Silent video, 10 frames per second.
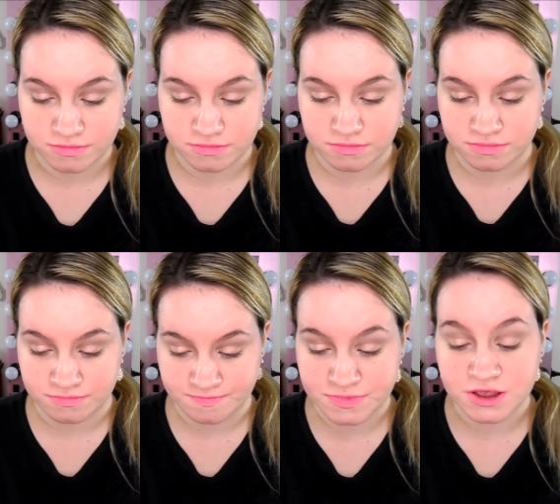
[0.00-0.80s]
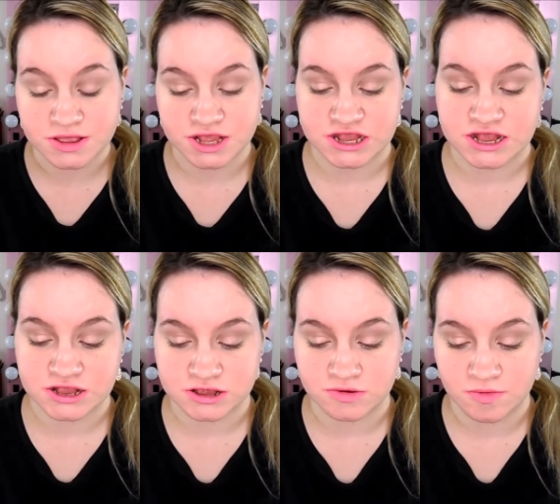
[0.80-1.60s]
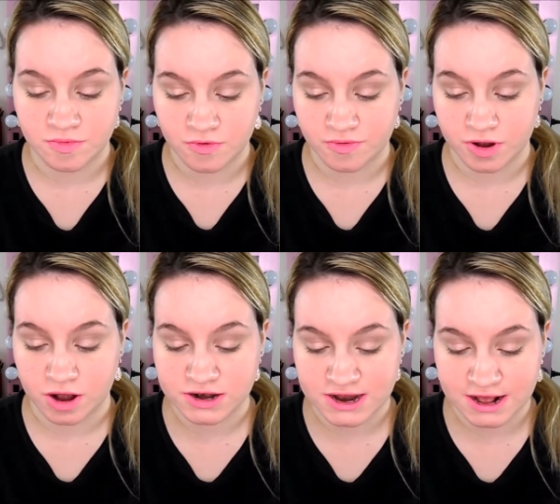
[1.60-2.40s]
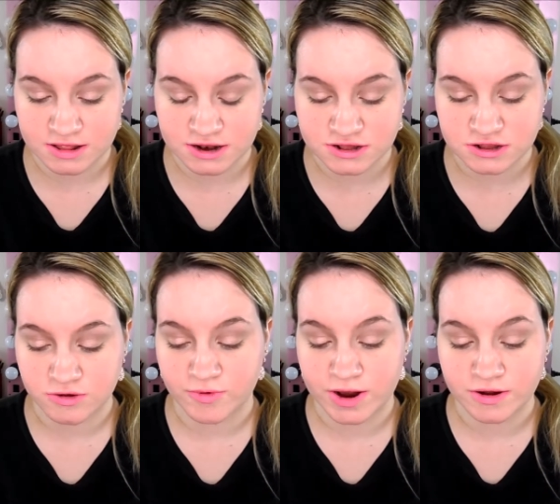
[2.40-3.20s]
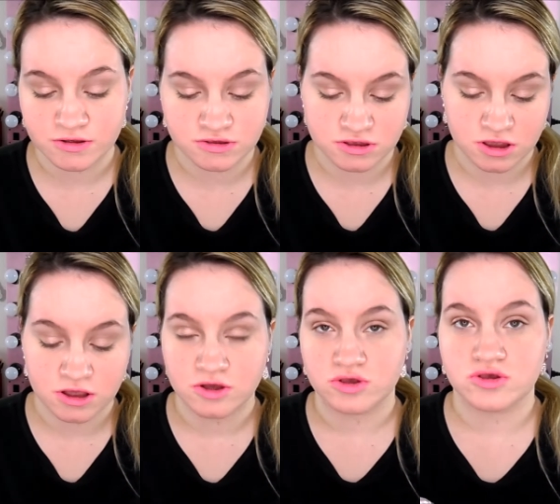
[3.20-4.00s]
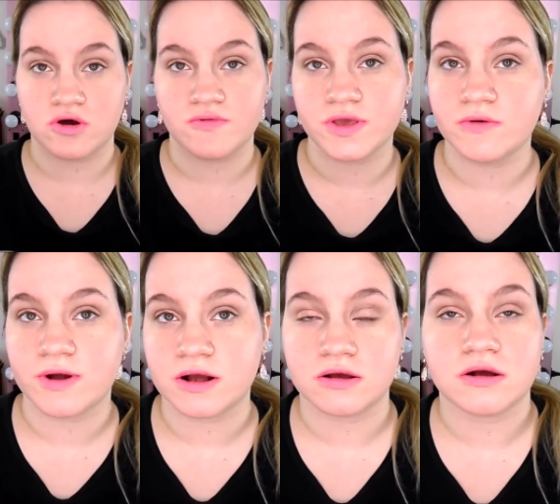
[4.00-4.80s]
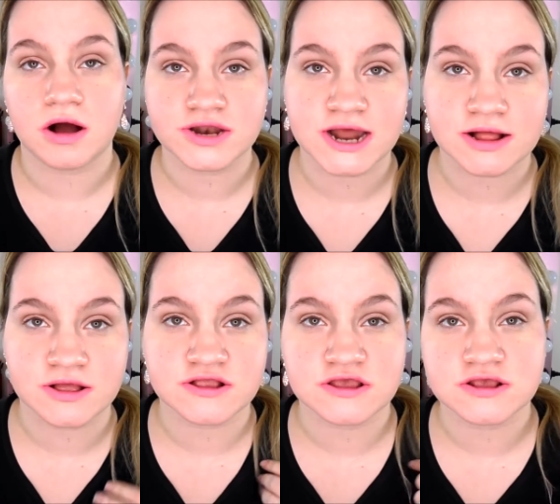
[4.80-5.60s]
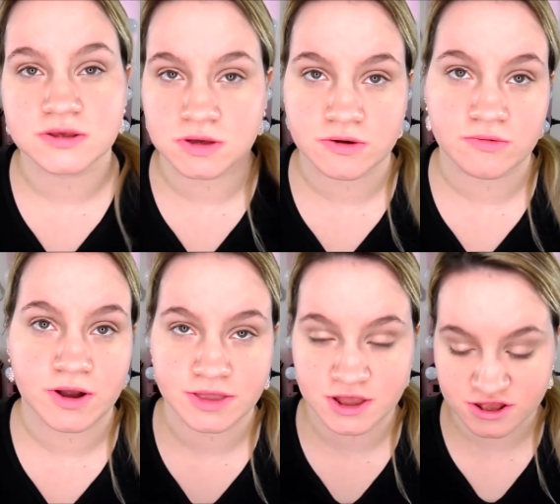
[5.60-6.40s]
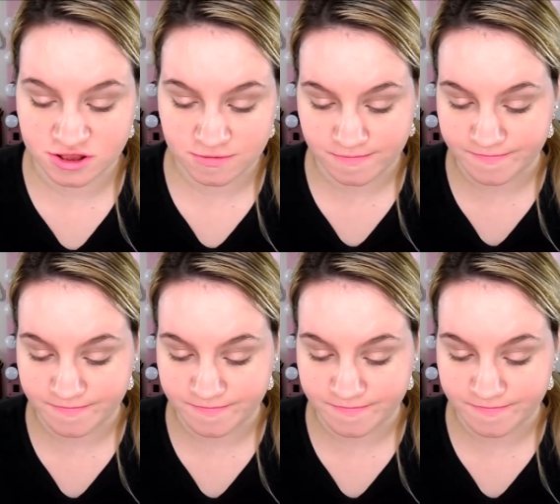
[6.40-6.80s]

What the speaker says: effect. This says it's suitable for contact lens wearers, so if you wear contact lenses, you can wear this.